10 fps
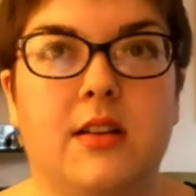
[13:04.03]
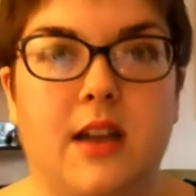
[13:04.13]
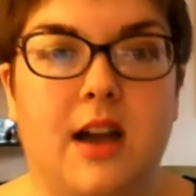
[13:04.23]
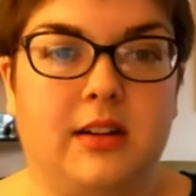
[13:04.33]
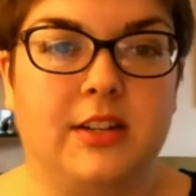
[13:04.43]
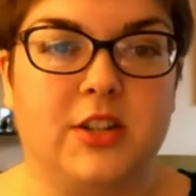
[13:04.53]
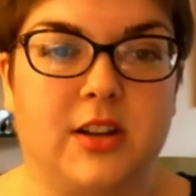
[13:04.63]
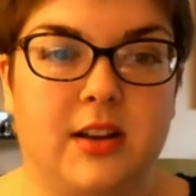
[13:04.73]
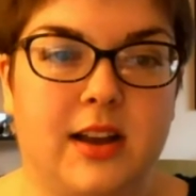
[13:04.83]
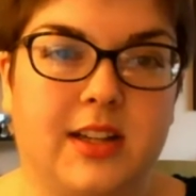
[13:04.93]
knowledge
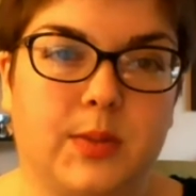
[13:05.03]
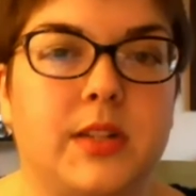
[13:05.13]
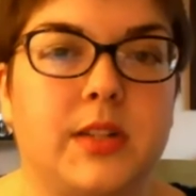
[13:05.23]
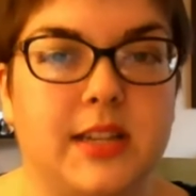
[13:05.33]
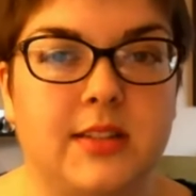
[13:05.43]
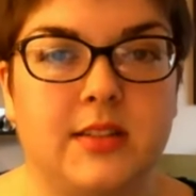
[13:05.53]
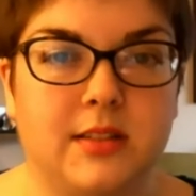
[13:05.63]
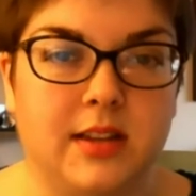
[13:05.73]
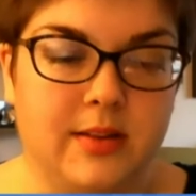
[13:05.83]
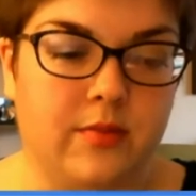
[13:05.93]
and
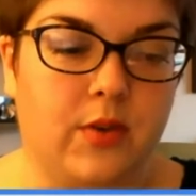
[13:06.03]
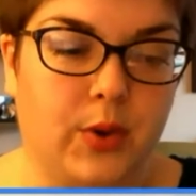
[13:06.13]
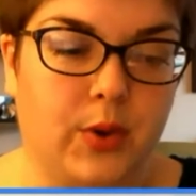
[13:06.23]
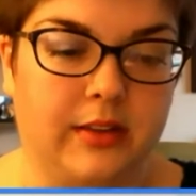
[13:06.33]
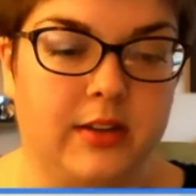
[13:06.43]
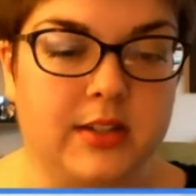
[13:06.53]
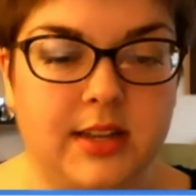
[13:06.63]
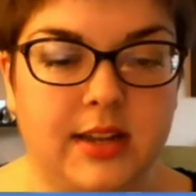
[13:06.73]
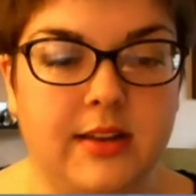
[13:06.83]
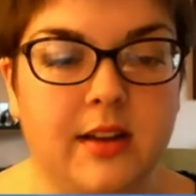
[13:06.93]
expertise in early
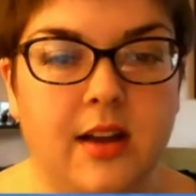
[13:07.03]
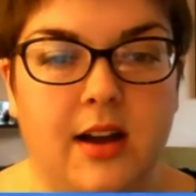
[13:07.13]
literacy,